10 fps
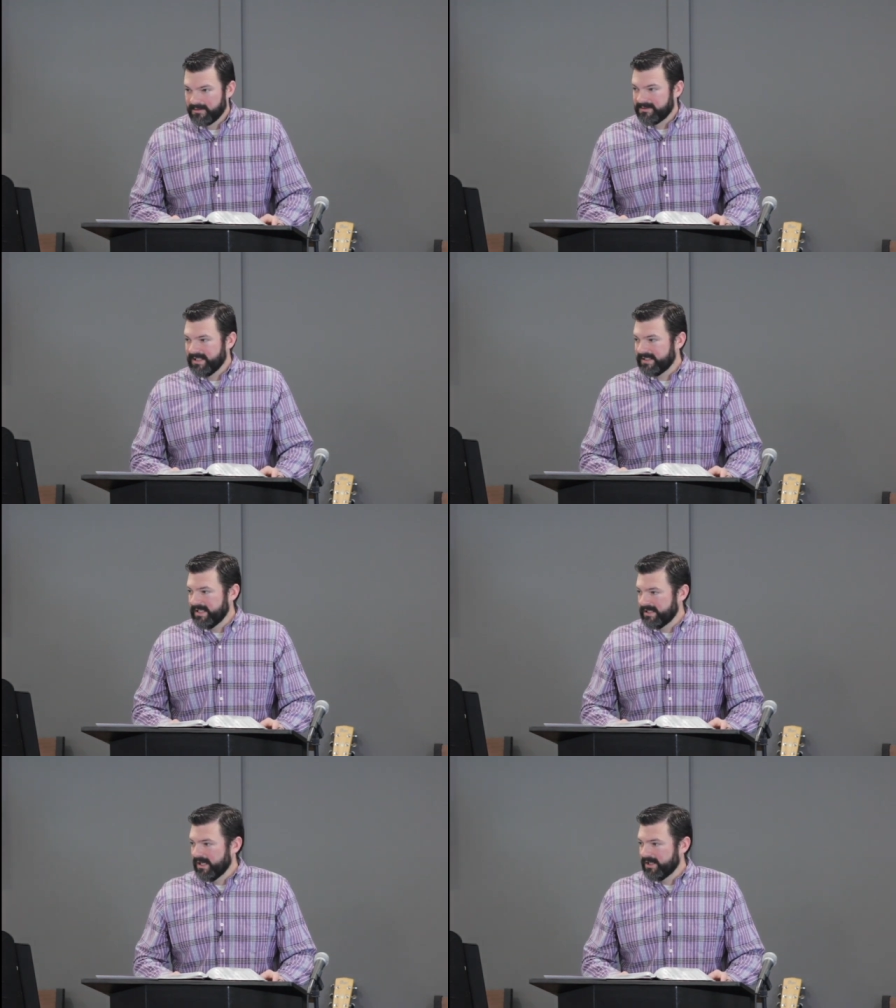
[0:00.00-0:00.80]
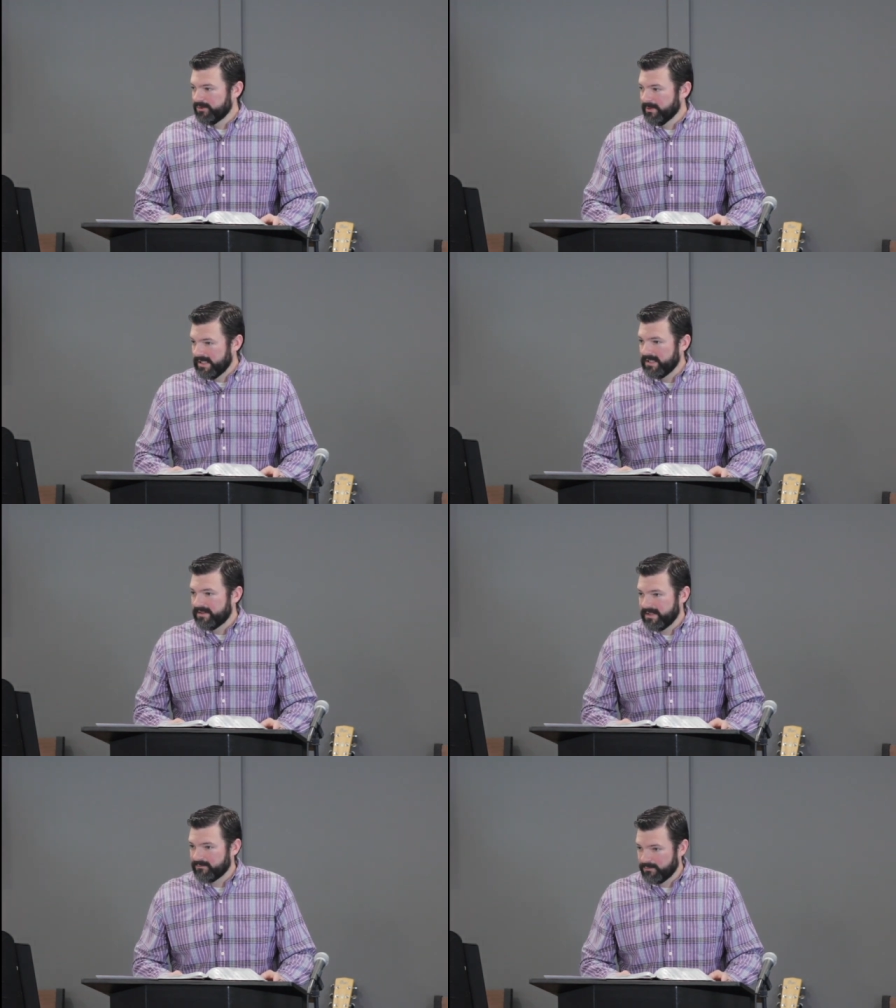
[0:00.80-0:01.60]
that cannot do
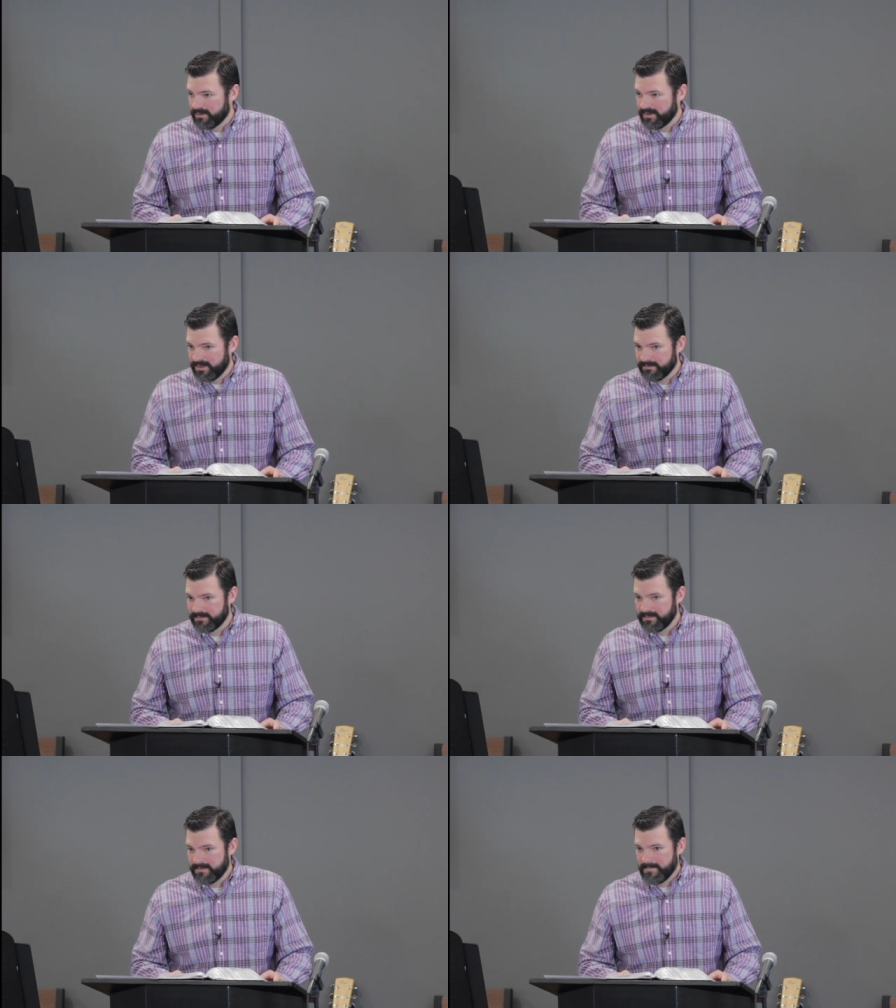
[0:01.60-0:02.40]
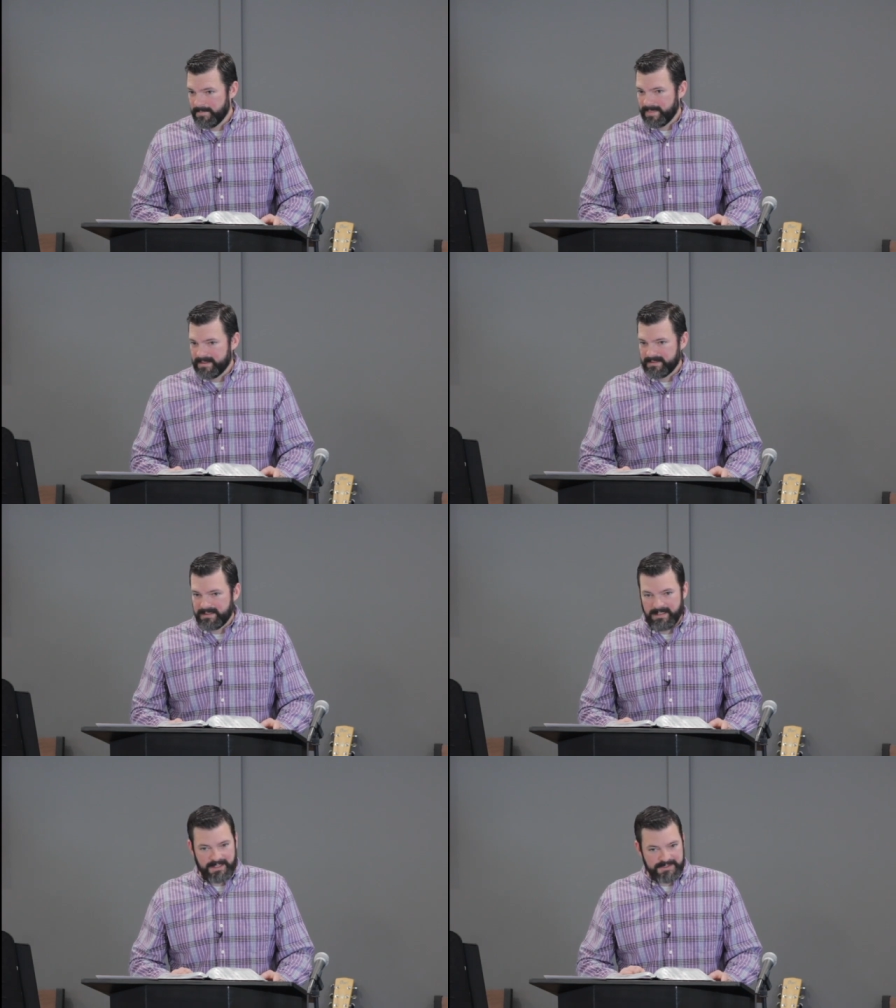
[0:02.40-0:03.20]
anything for you,
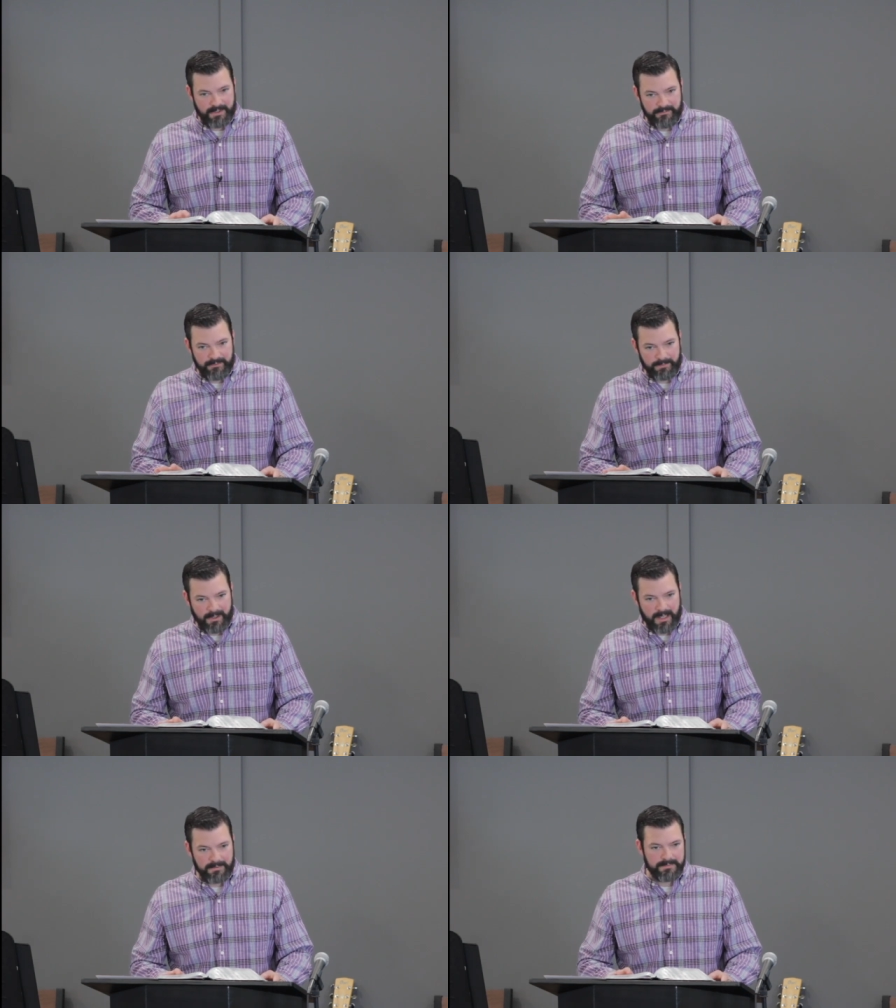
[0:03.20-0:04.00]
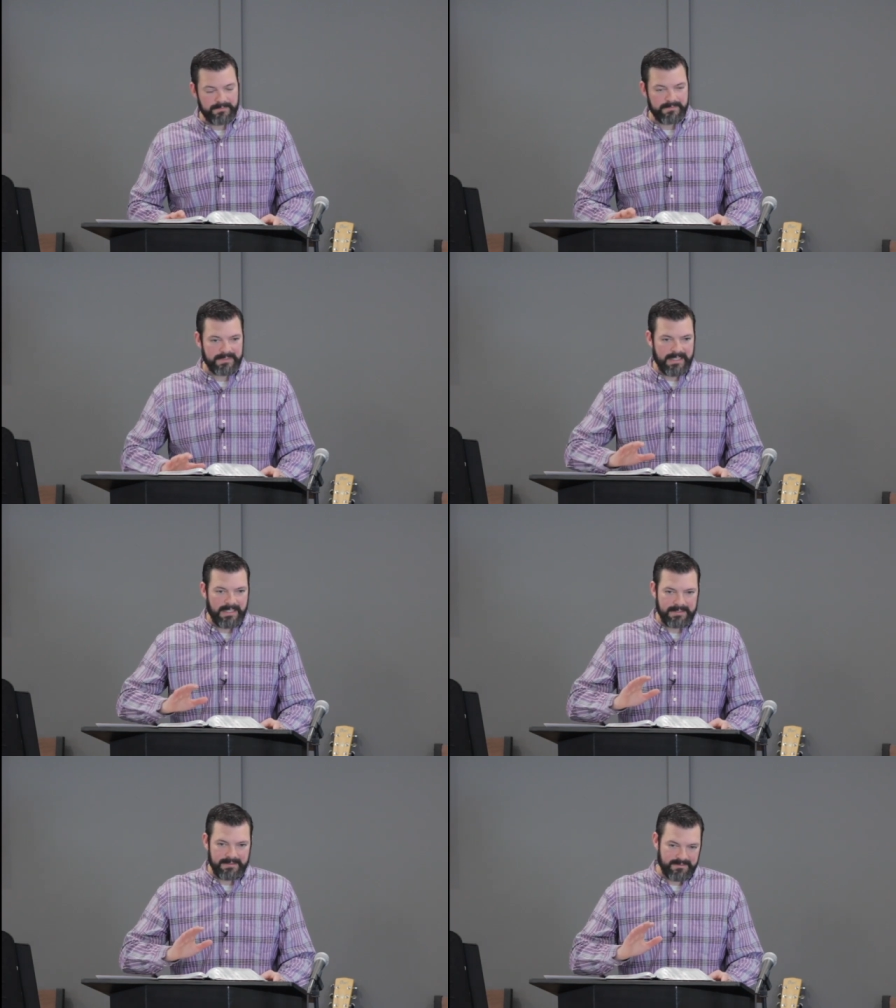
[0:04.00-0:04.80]
cannot solve your problem,
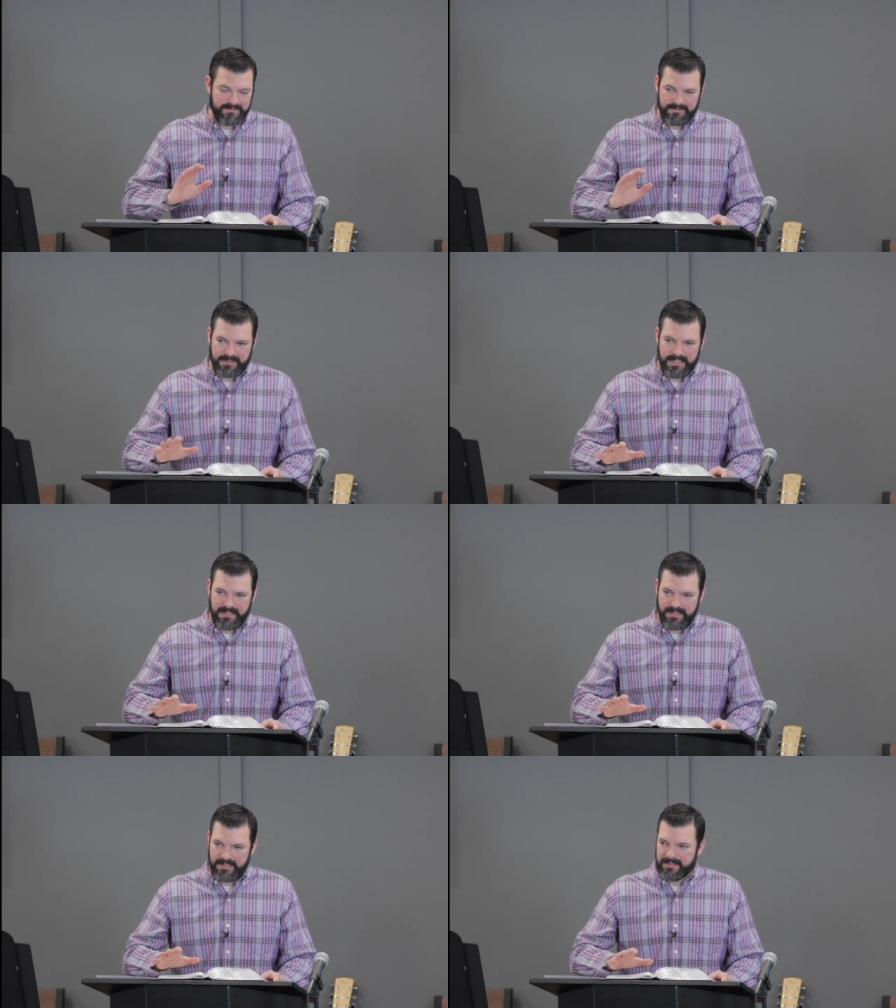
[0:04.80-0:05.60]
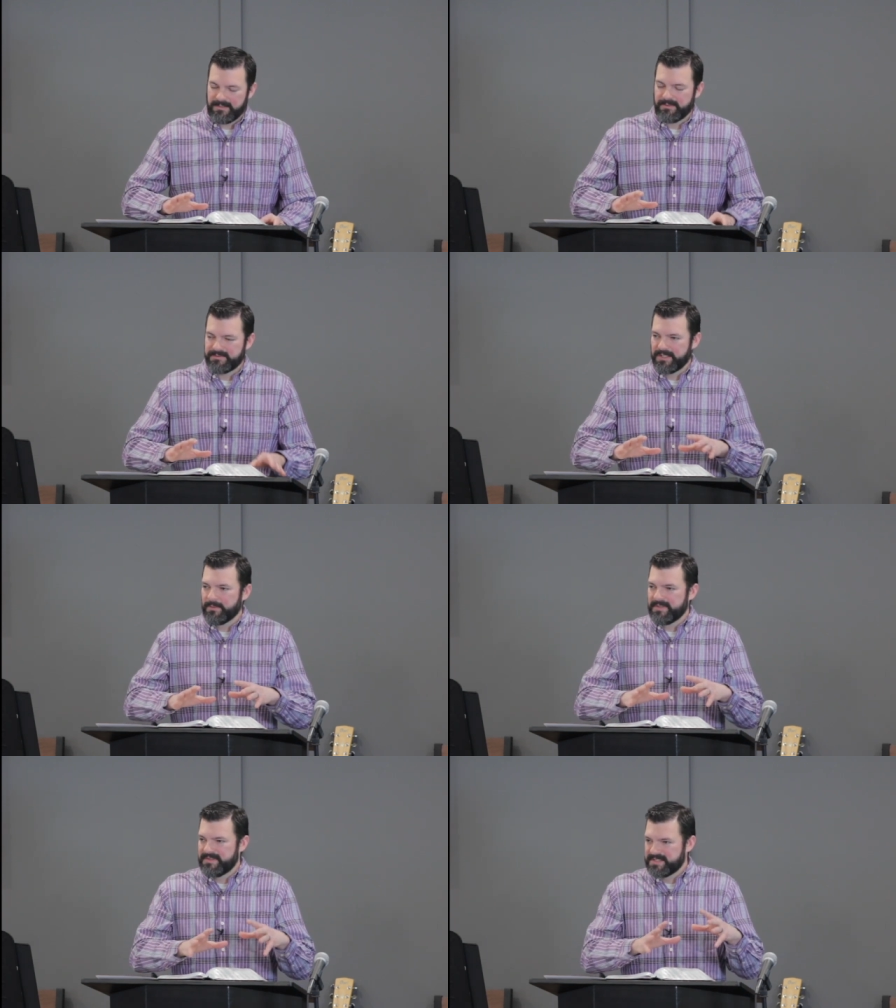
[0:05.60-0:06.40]
cannot eh, you know, deal
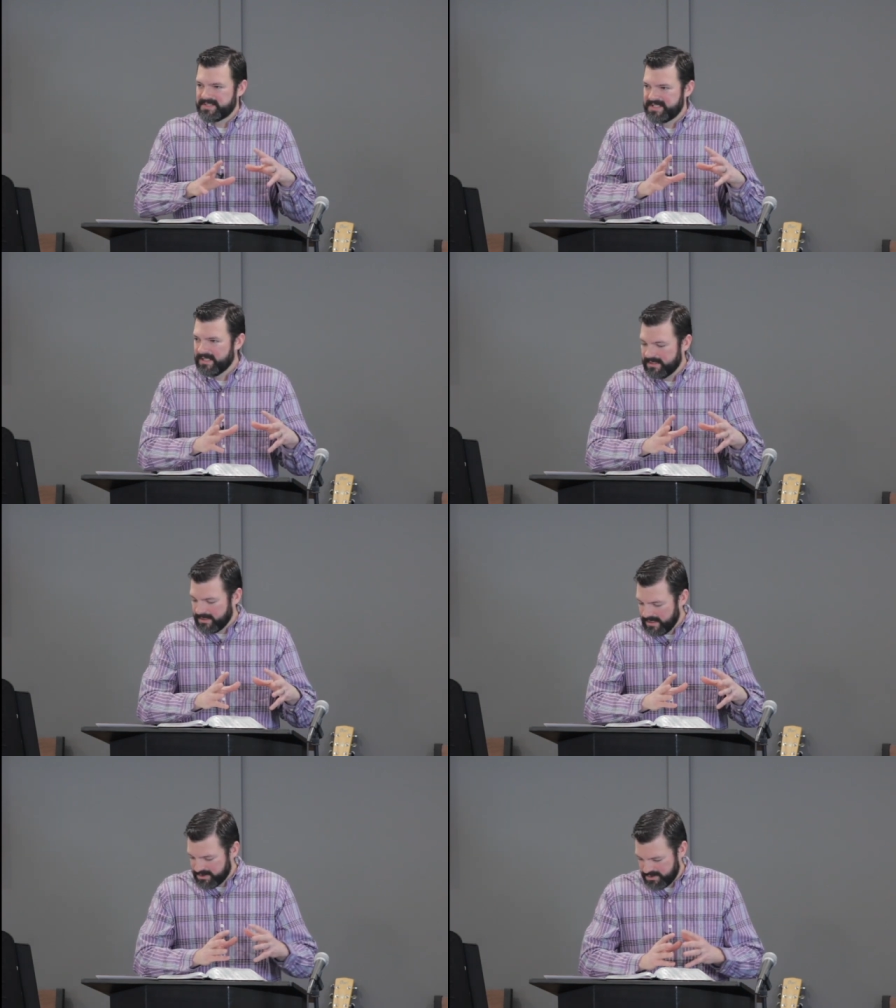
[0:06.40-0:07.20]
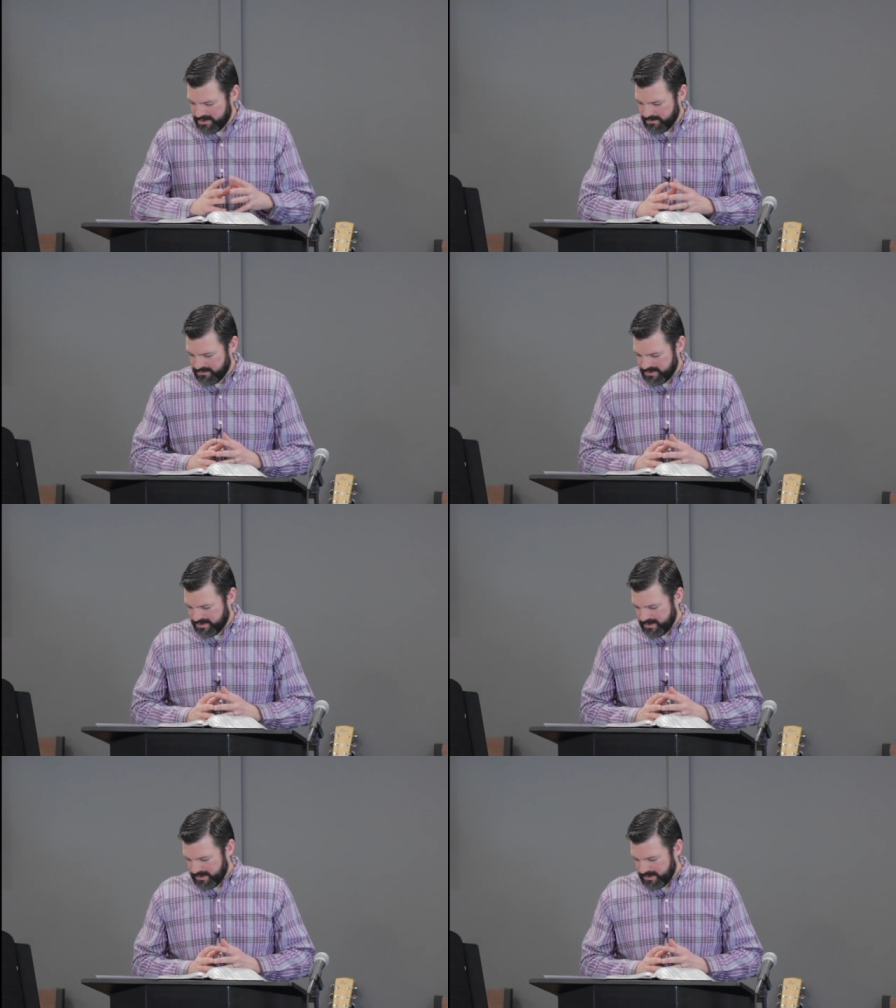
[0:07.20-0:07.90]
with the sin issues.